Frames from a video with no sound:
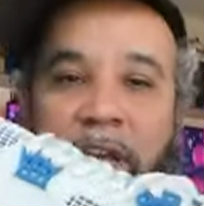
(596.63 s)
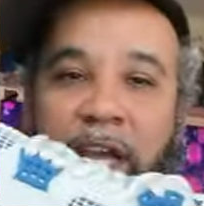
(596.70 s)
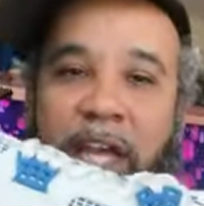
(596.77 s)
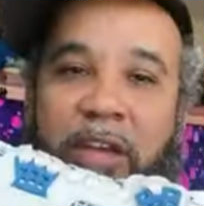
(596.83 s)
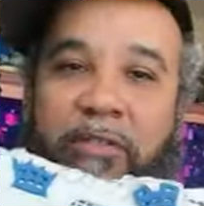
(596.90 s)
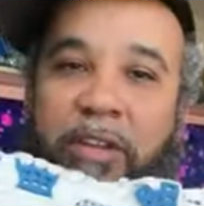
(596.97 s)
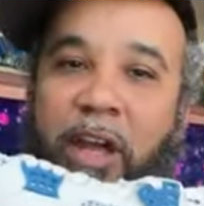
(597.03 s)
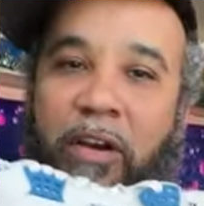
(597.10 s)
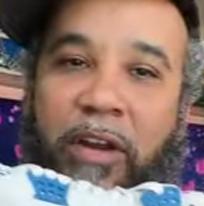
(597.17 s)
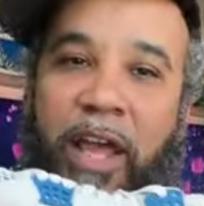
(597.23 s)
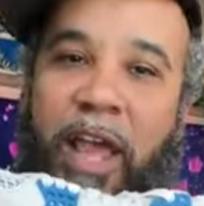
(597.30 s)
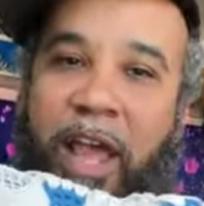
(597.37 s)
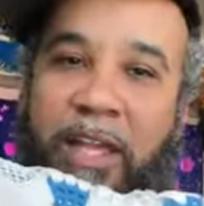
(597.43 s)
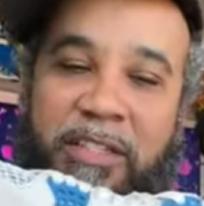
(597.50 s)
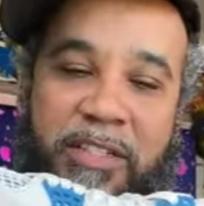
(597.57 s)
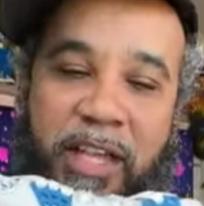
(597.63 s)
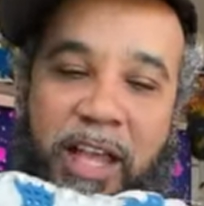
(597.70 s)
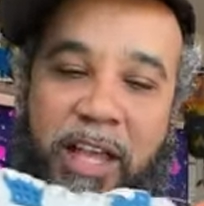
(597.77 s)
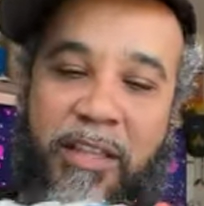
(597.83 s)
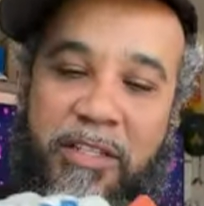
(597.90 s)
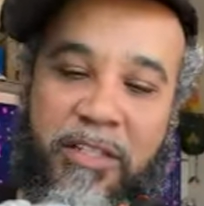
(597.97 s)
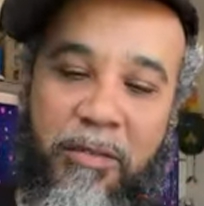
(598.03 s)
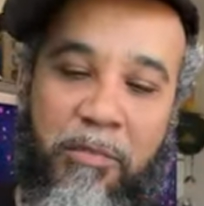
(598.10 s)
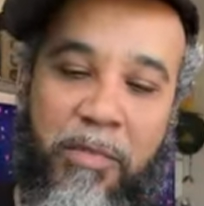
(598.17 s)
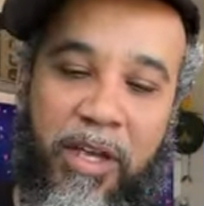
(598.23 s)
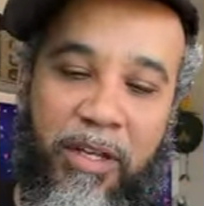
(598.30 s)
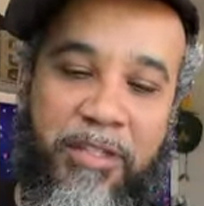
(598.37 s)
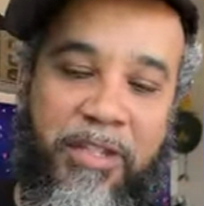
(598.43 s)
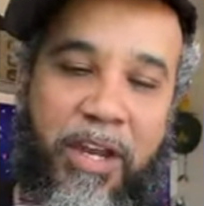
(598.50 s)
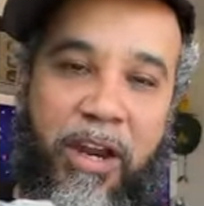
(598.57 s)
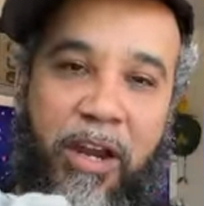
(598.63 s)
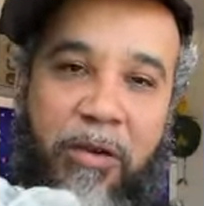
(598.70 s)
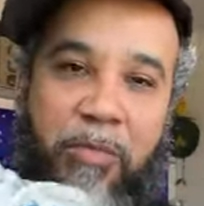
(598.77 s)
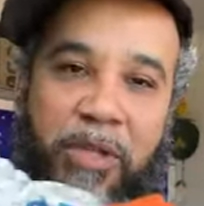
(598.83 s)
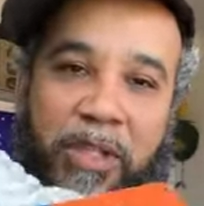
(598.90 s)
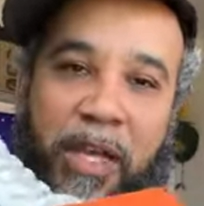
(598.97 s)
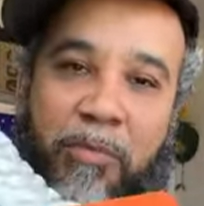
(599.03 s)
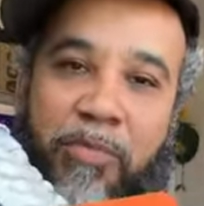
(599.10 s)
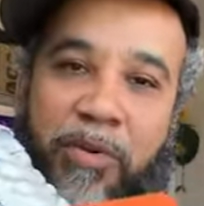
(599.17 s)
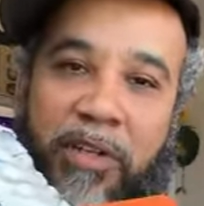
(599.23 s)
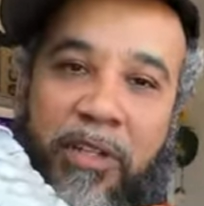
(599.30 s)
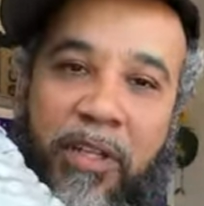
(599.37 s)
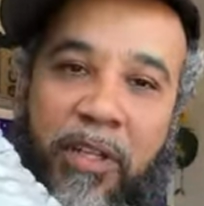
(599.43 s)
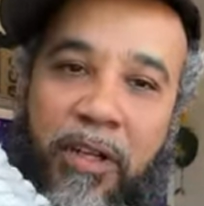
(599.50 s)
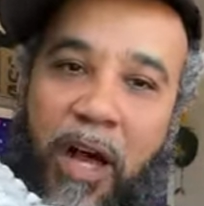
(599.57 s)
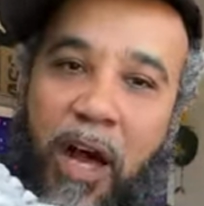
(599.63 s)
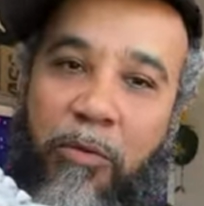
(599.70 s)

Even though they ain't saying this the military, but they putting the